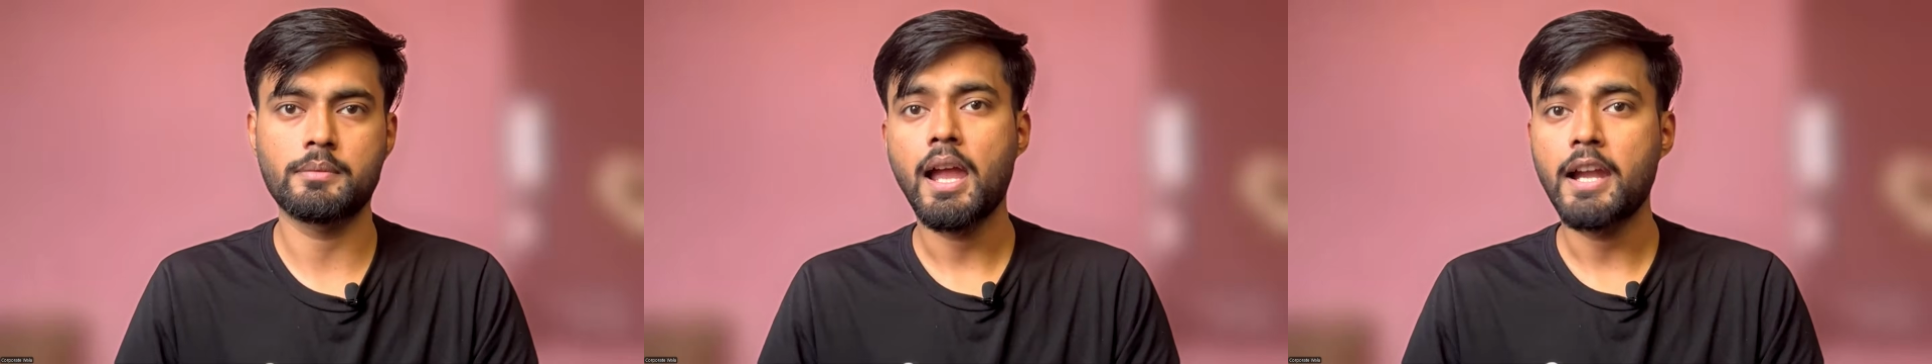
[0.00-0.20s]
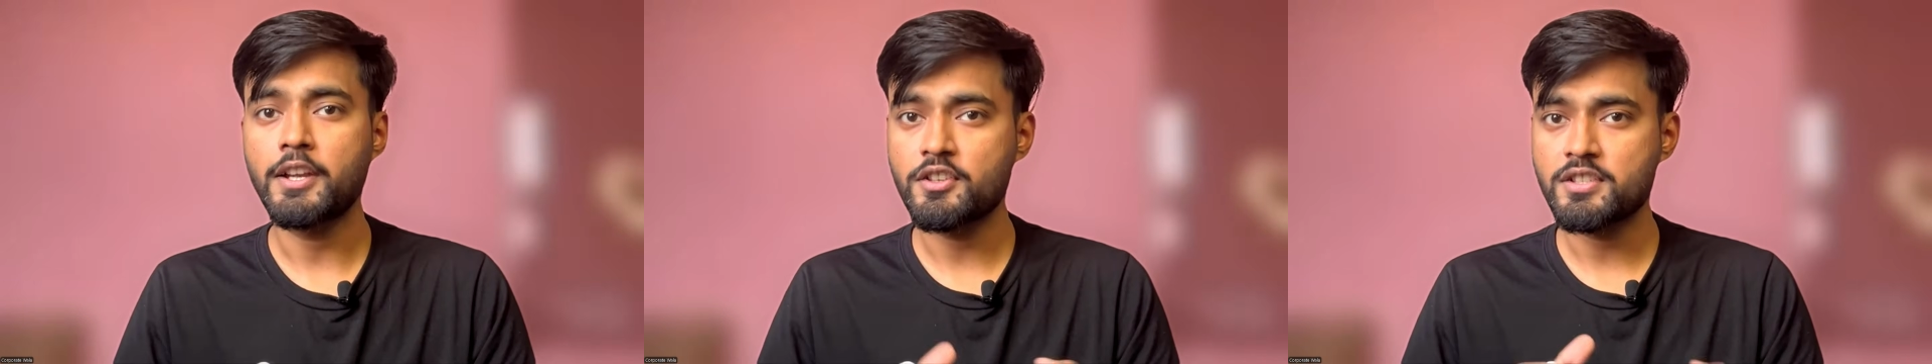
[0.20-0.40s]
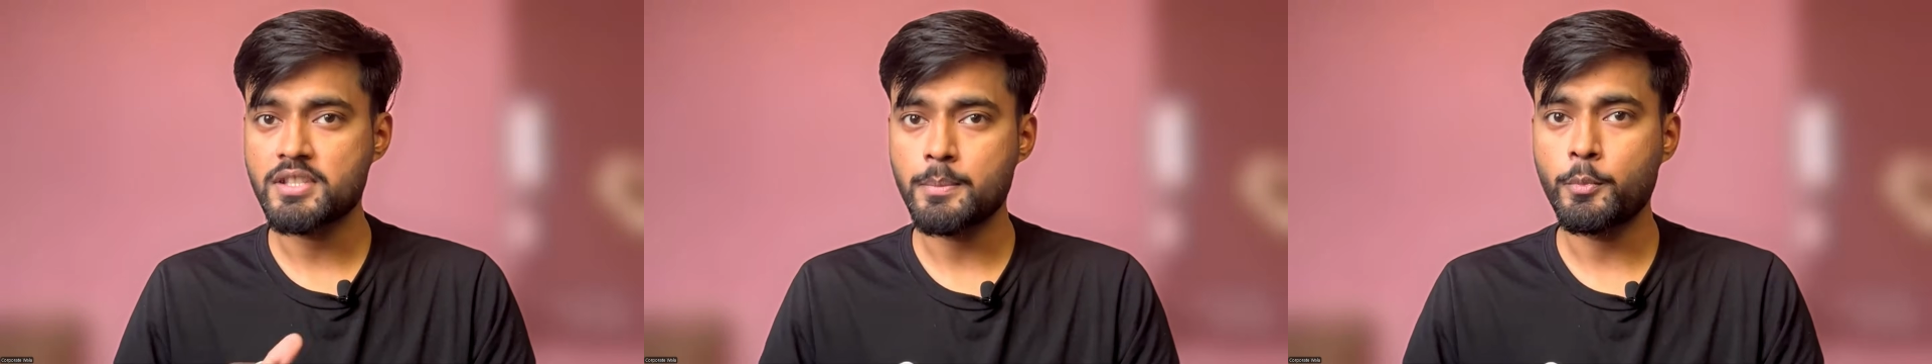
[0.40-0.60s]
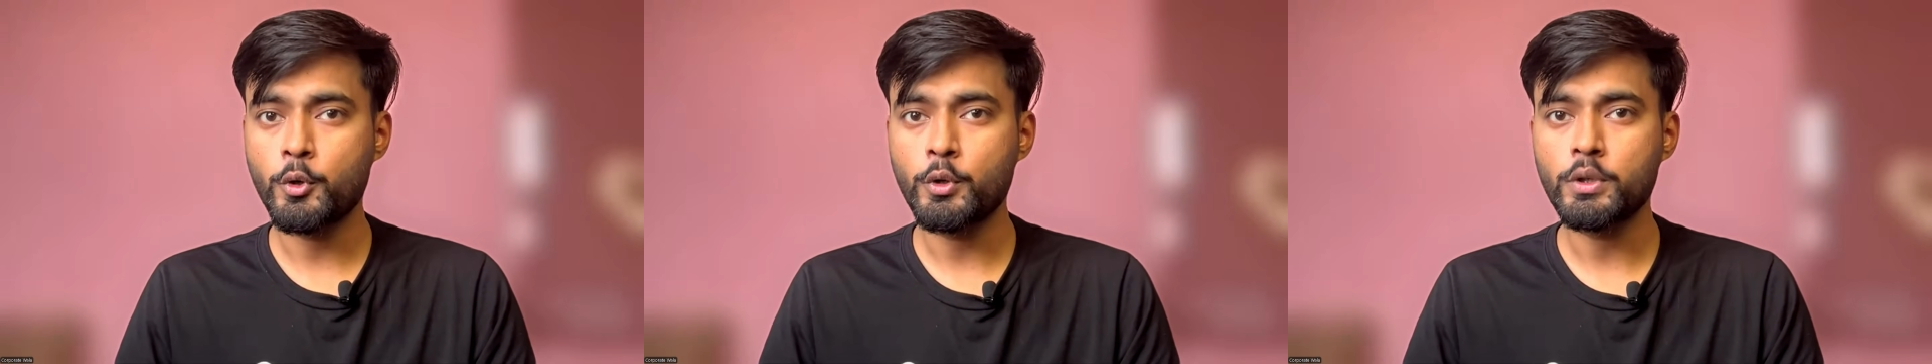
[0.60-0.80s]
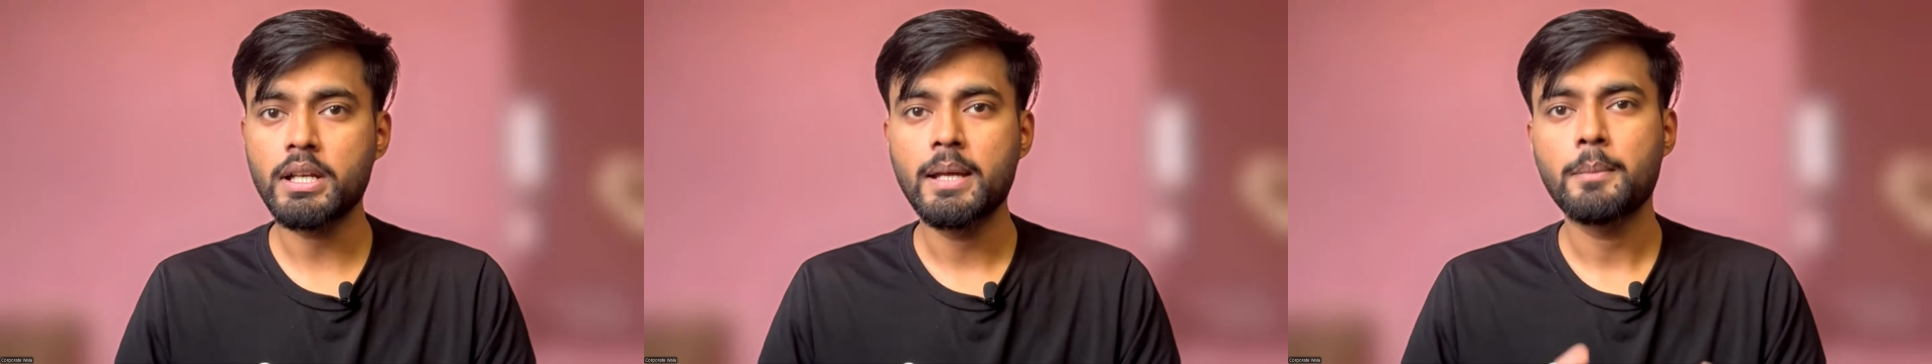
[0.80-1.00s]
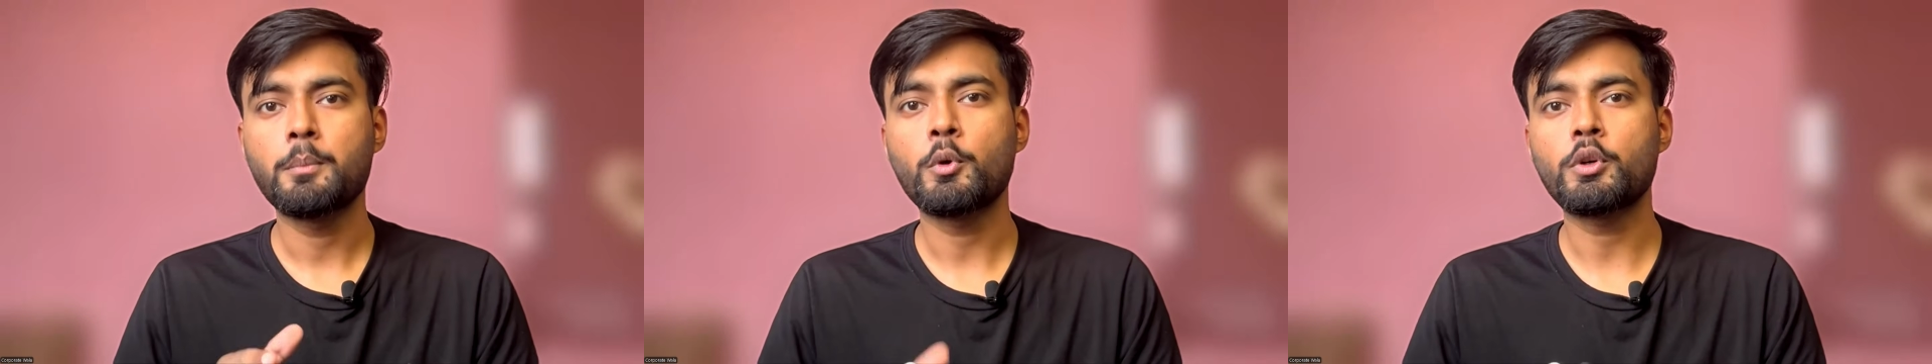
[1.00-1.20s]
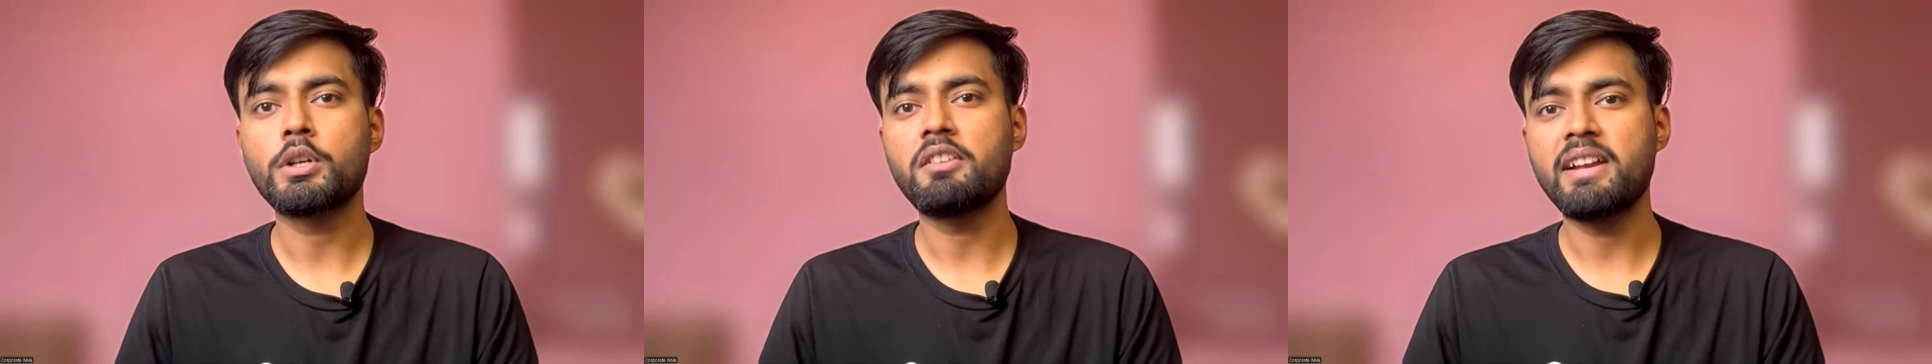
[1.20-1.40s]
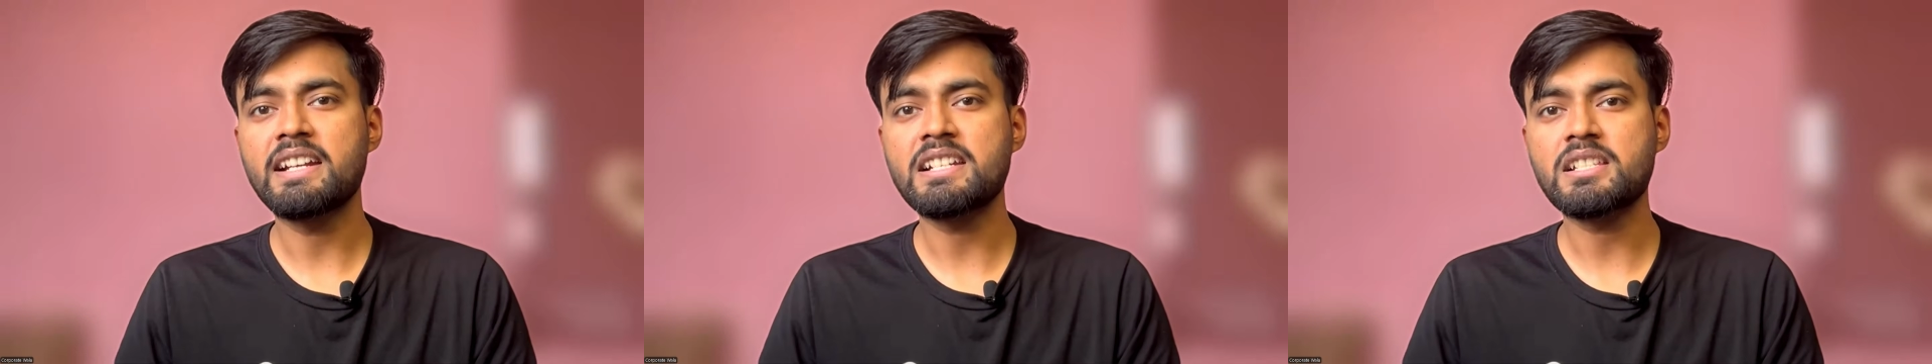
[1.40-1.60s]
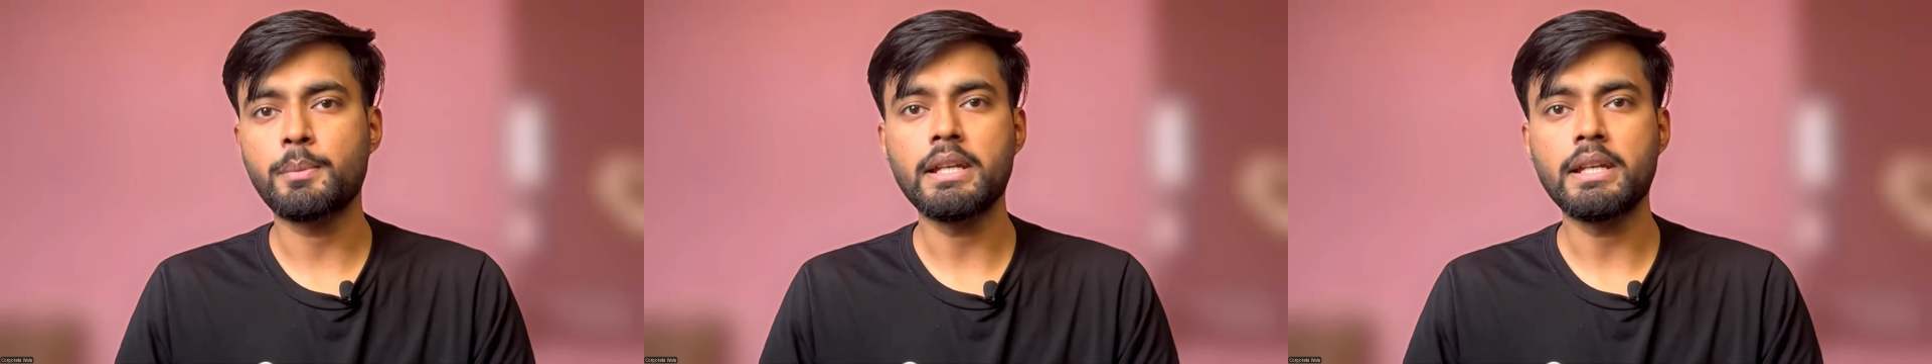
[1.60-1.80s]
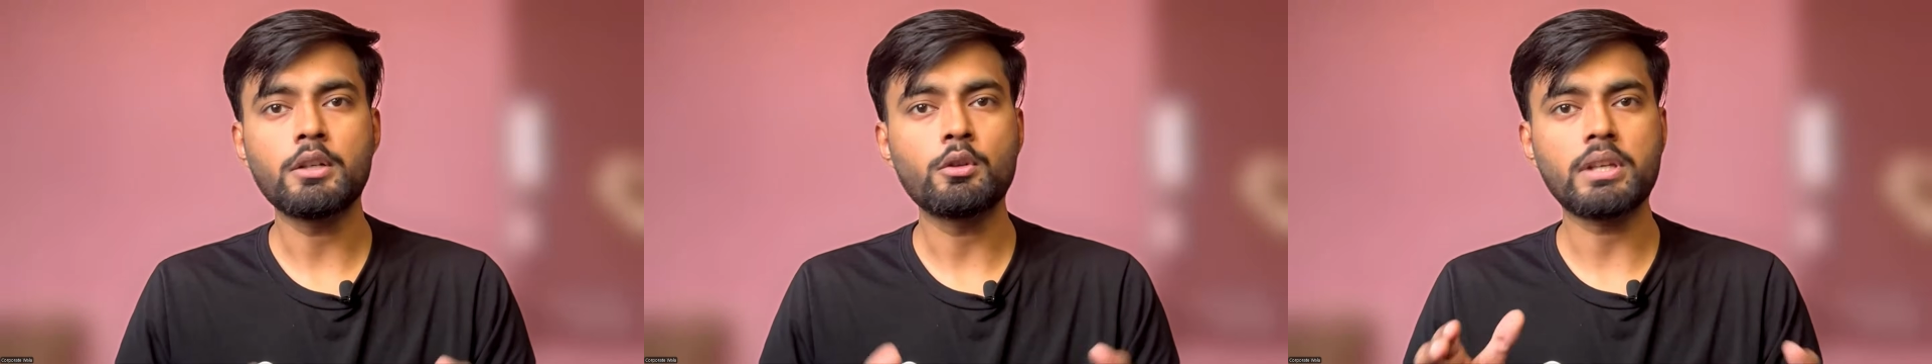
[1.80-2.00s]
And your support motivates
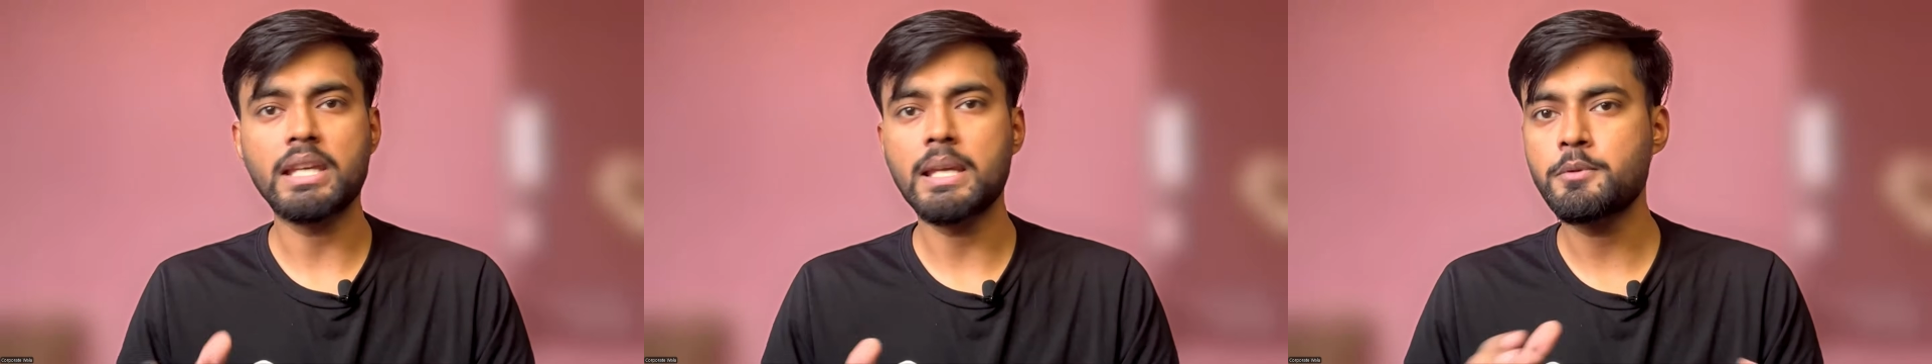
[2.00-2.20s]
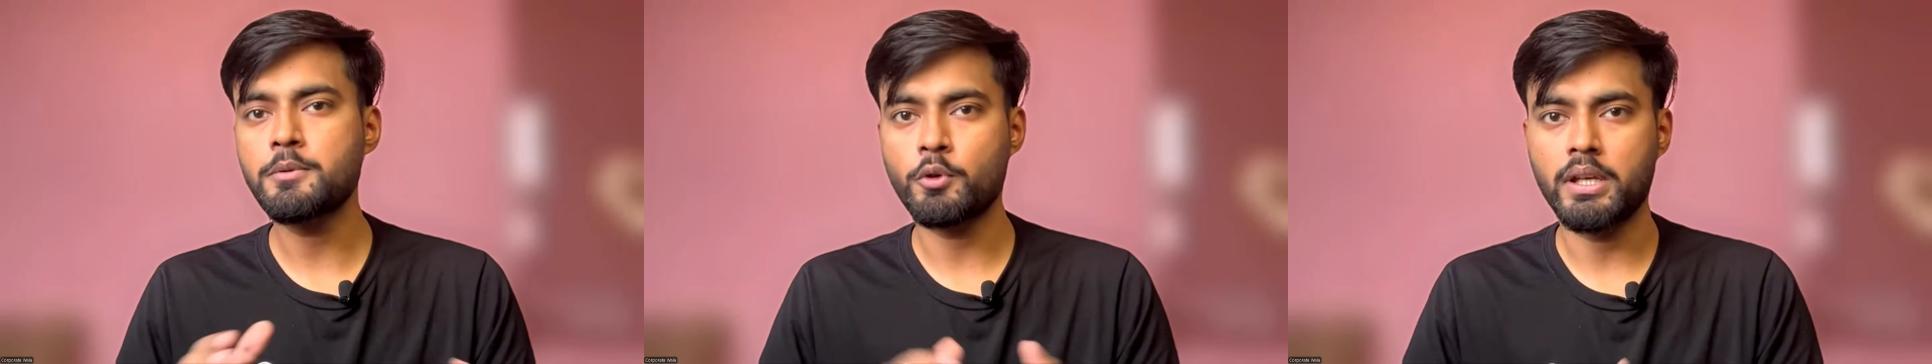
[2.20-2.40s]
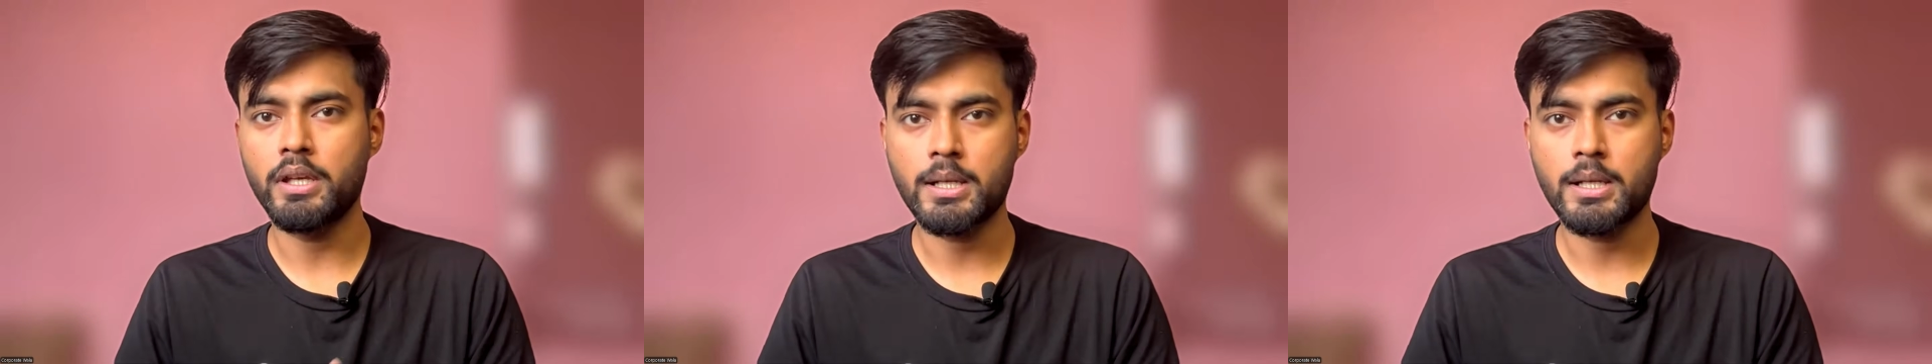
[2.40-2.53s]
me to keep showing